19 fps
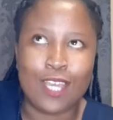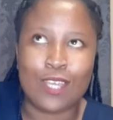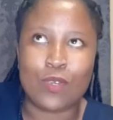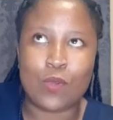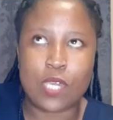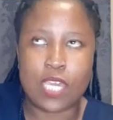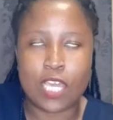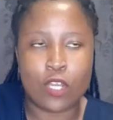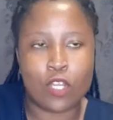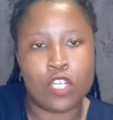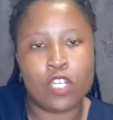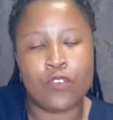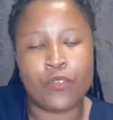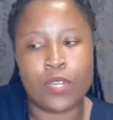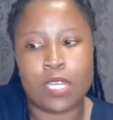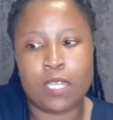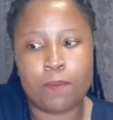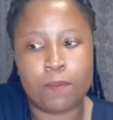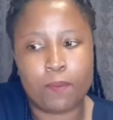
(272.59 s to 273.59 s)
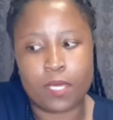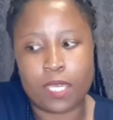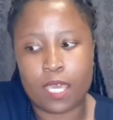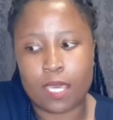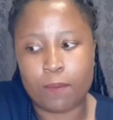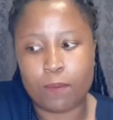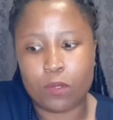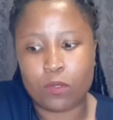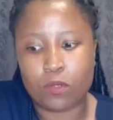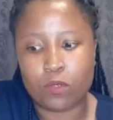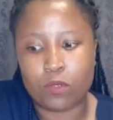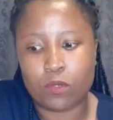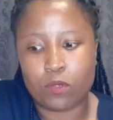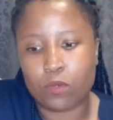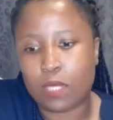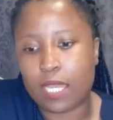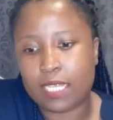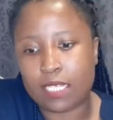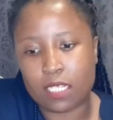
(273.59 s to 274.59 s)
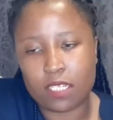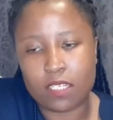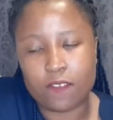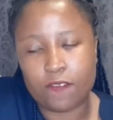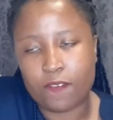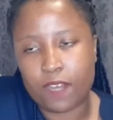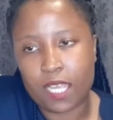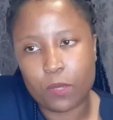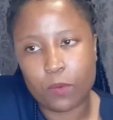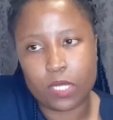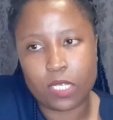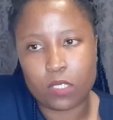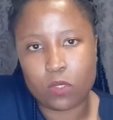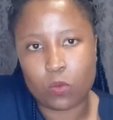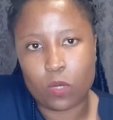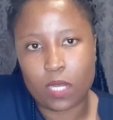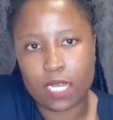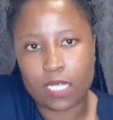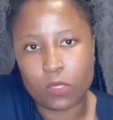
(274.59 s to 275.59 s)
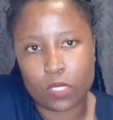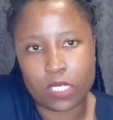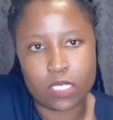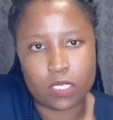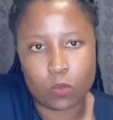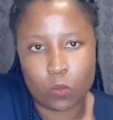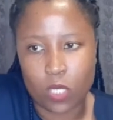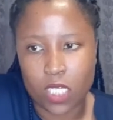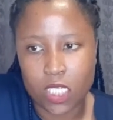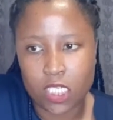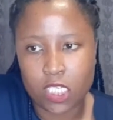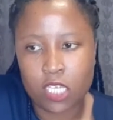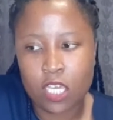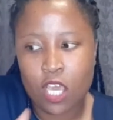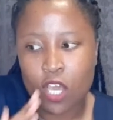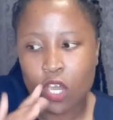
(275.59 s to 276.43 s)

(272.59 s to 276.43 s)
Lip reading: you cannot really be able to identify what is which.